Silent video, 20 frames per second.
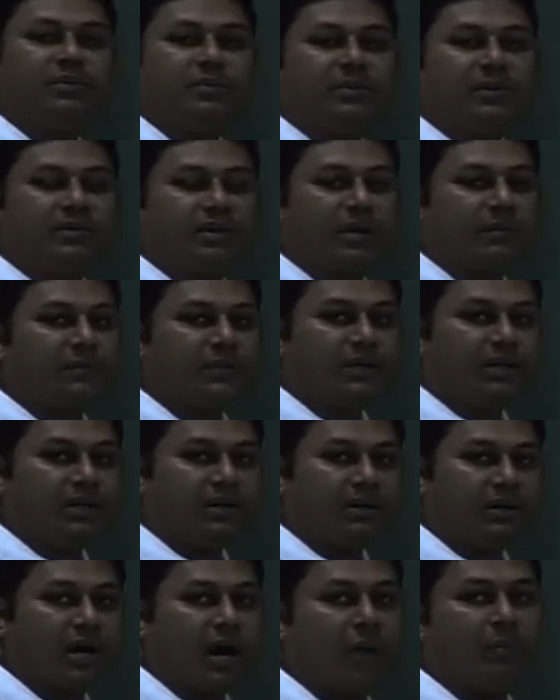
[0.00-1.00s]
me
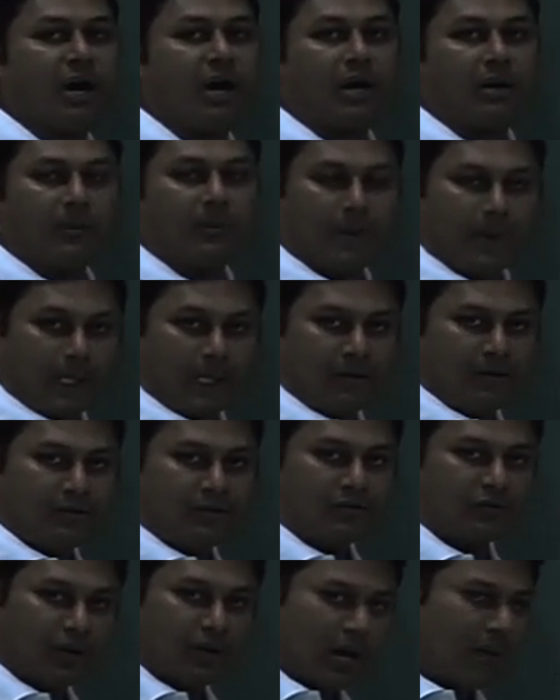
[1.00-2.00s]
something gamma.
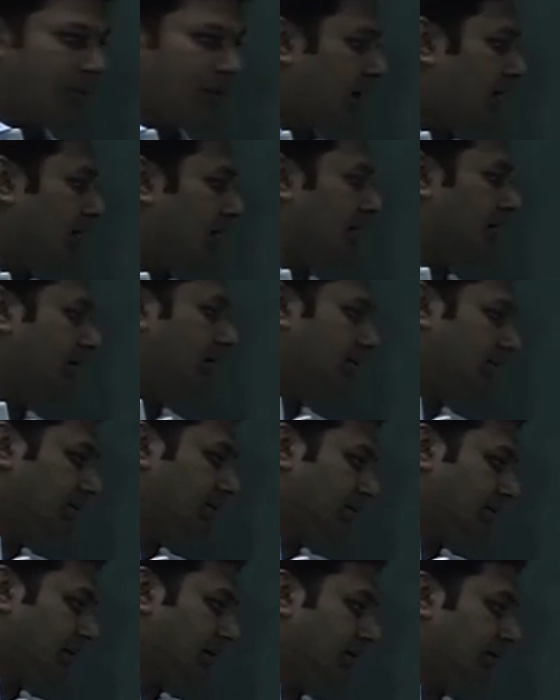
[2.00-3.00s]
So gamma
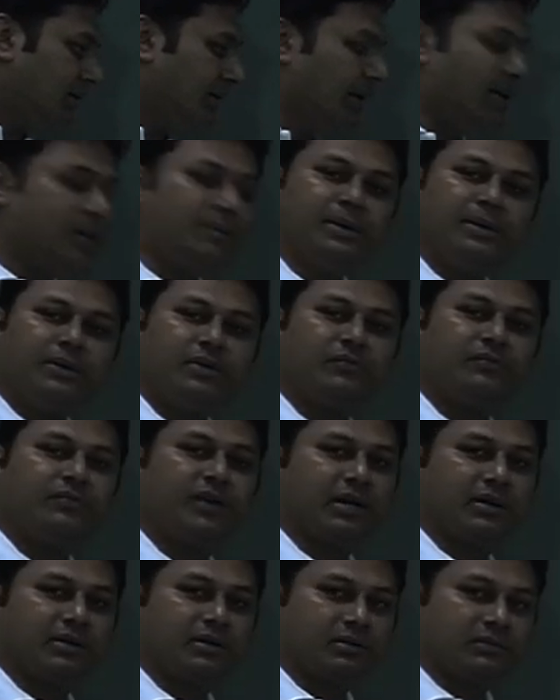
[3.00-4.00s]
is a element of
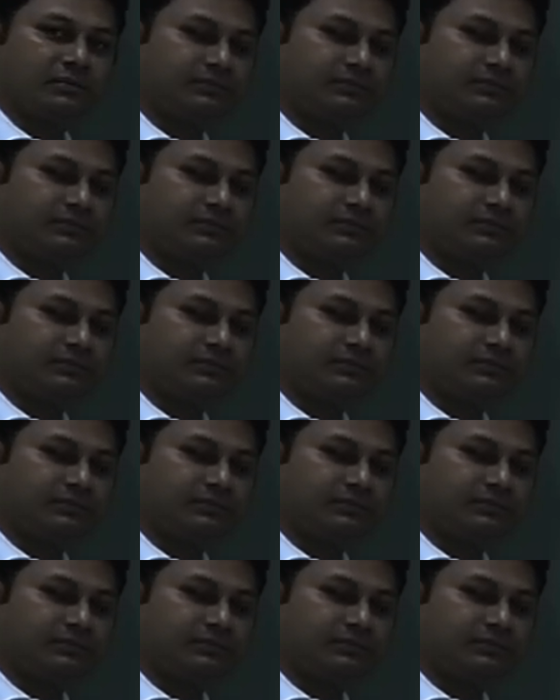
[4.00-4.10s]
vector.